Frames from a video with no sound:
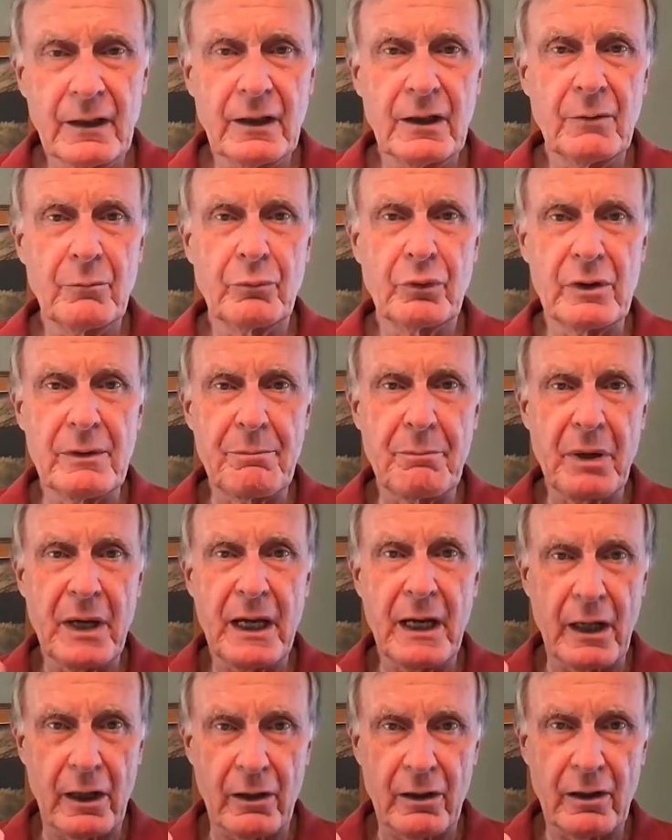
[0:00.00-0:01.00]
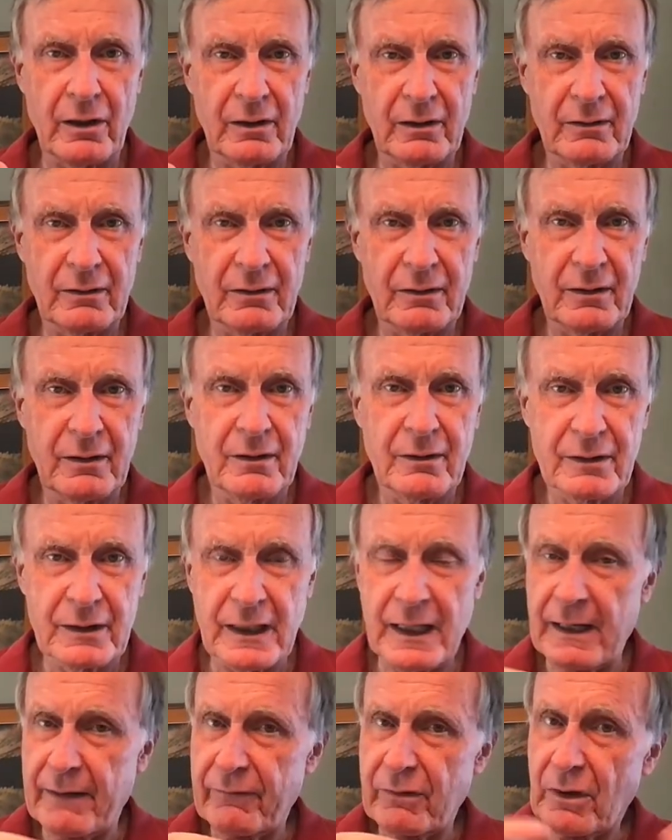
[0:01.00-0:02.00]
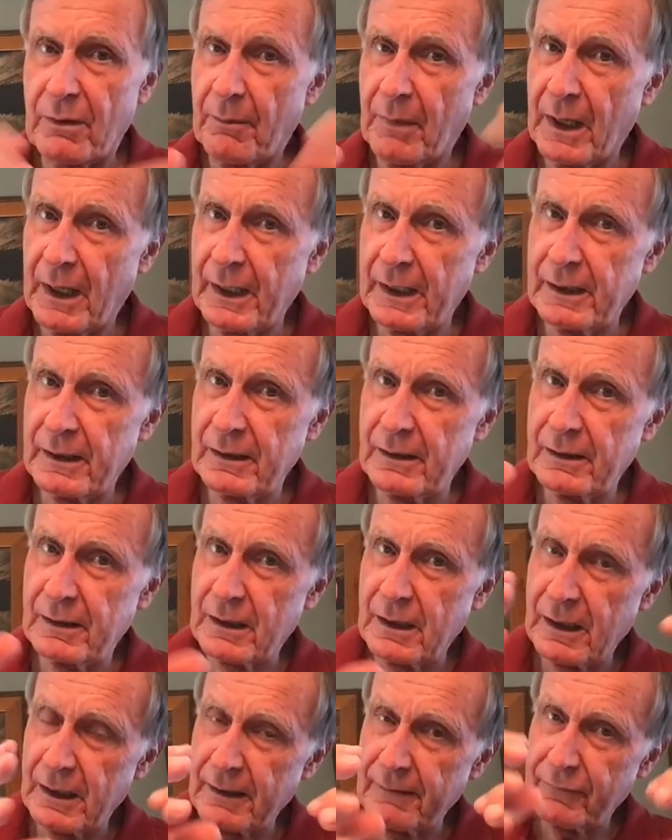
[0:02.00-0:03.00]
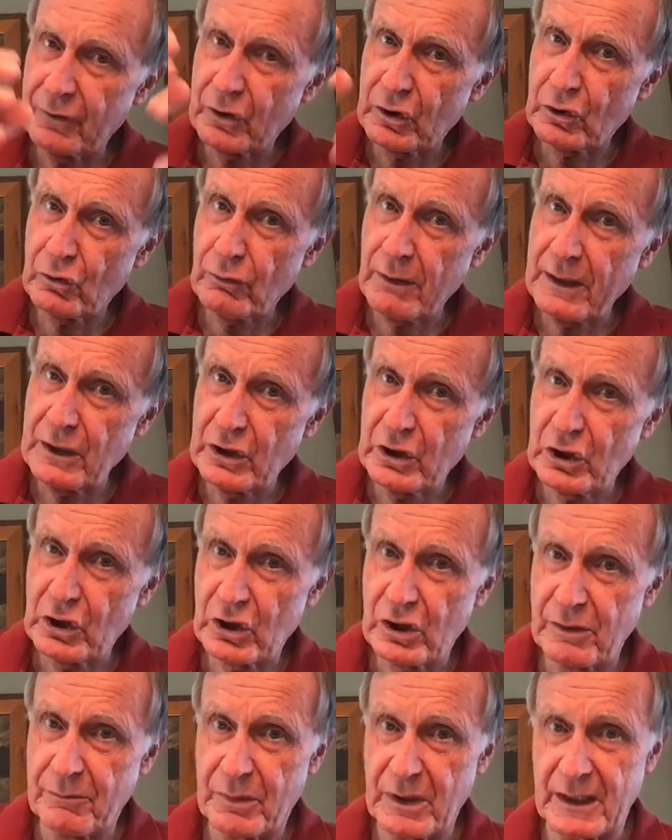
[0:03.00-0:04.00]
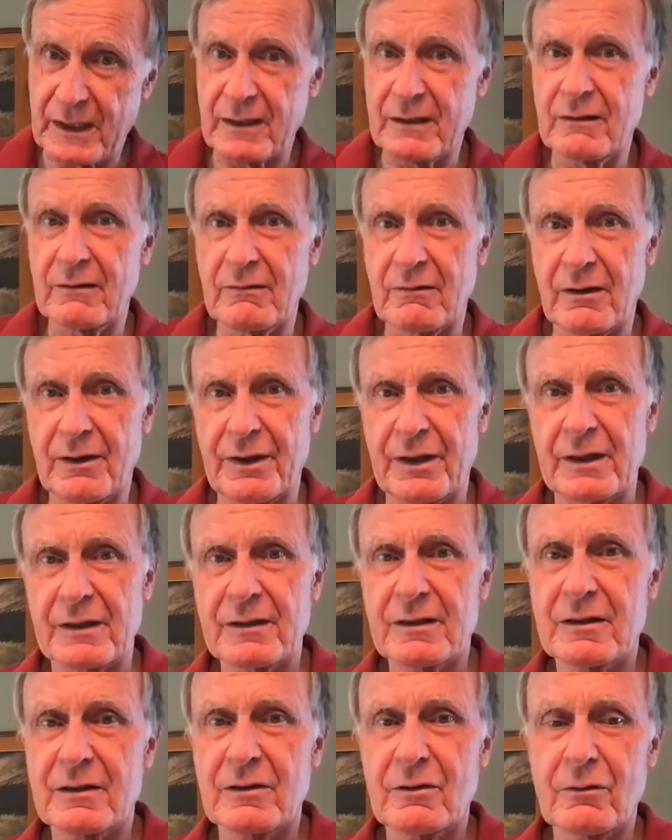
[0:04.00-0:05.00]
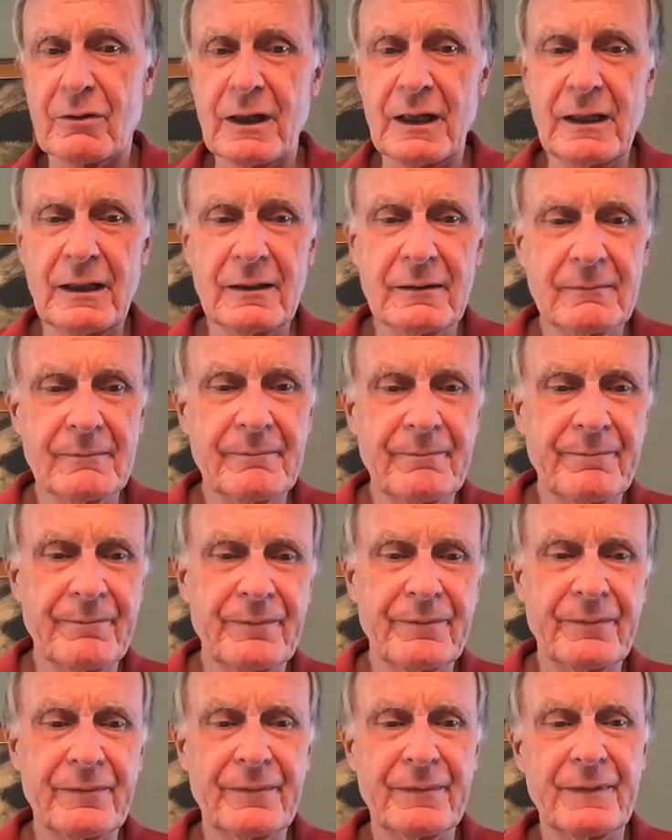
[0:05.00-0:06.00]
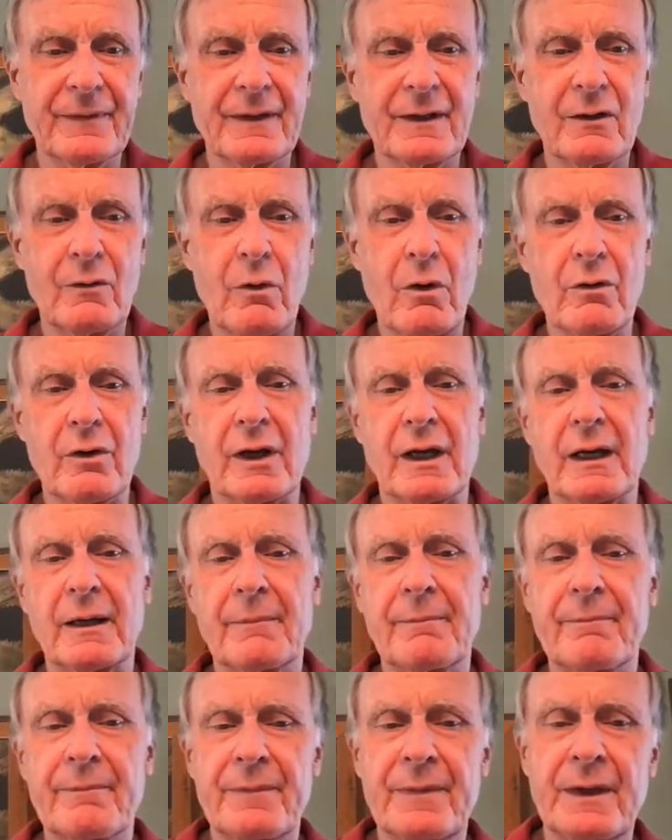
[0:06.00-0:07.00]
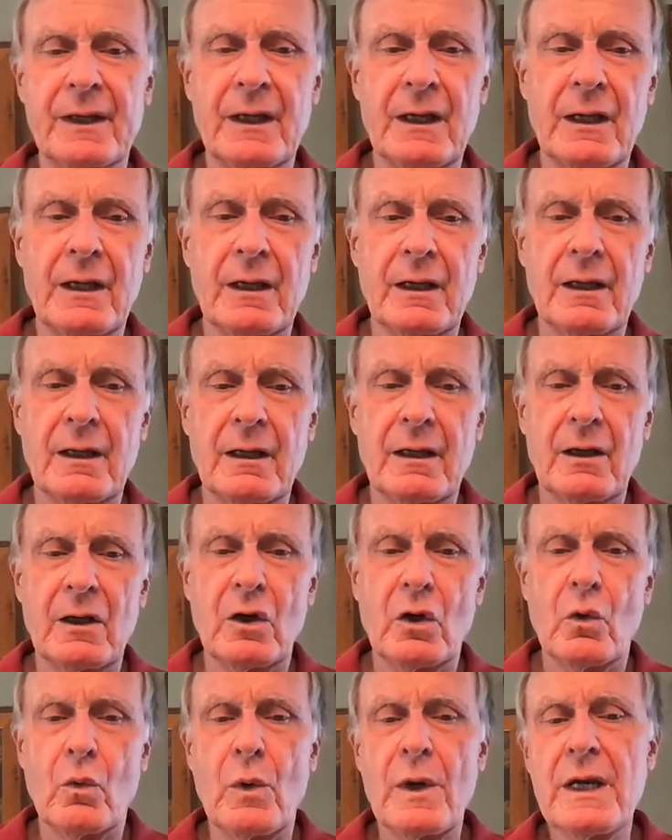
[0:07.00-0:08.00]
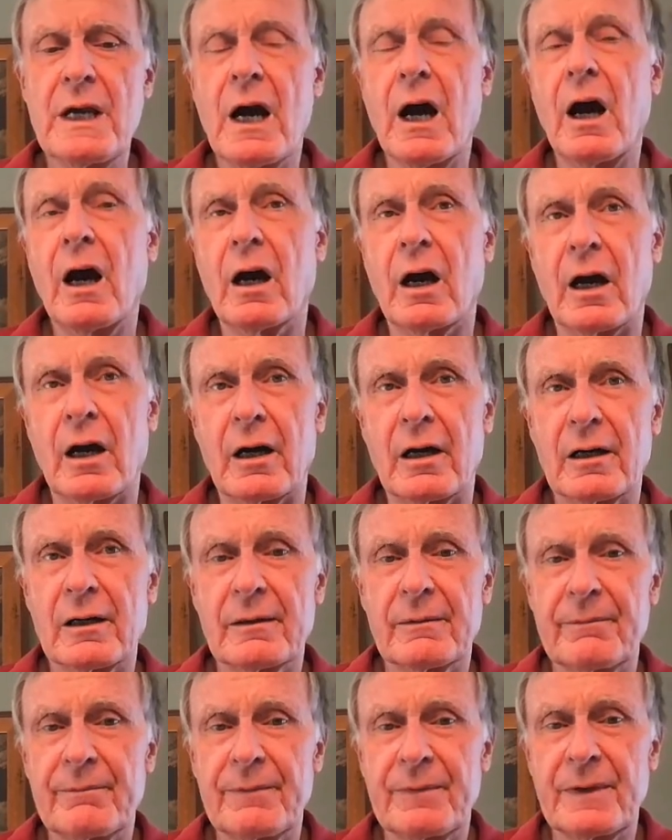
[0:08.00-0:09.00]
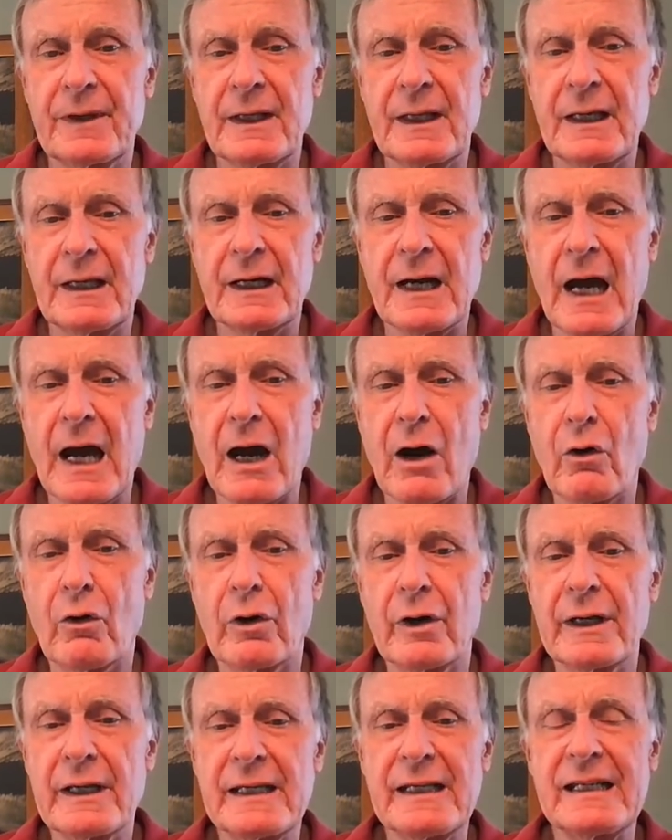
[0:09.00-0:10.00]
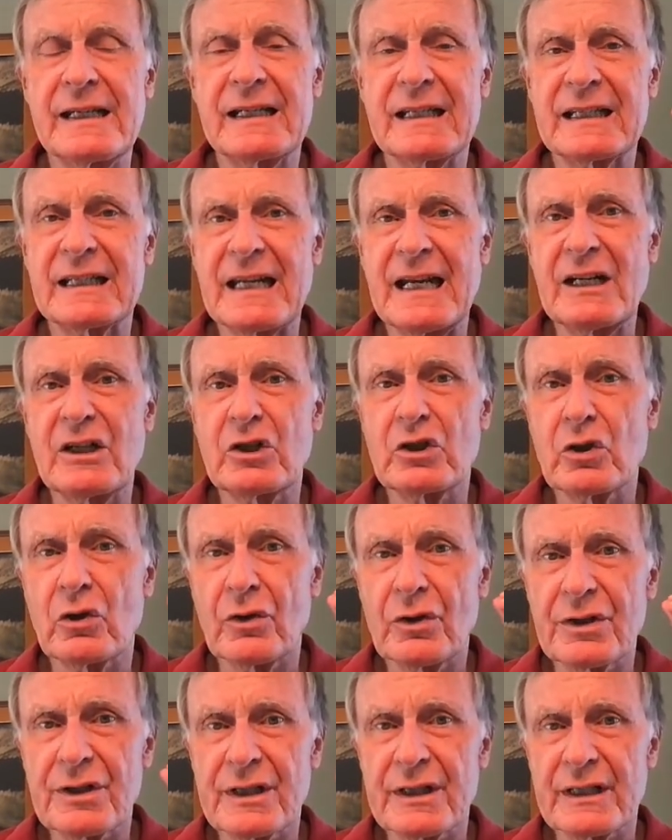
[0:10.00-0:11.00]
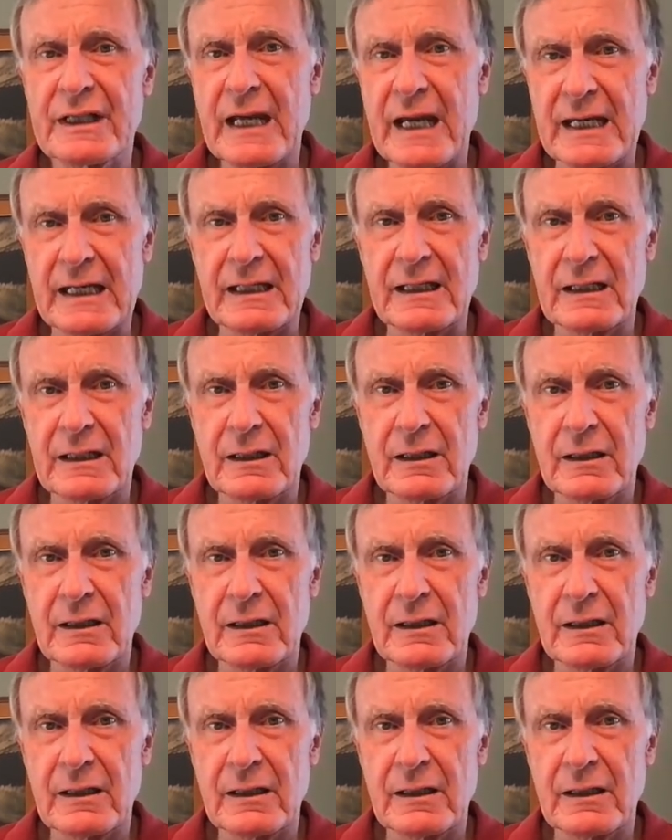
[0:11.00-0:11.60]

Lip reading: Prepare to have your mind kind of stretched a bit on this, okay? Quoting, "We are, in our essential state,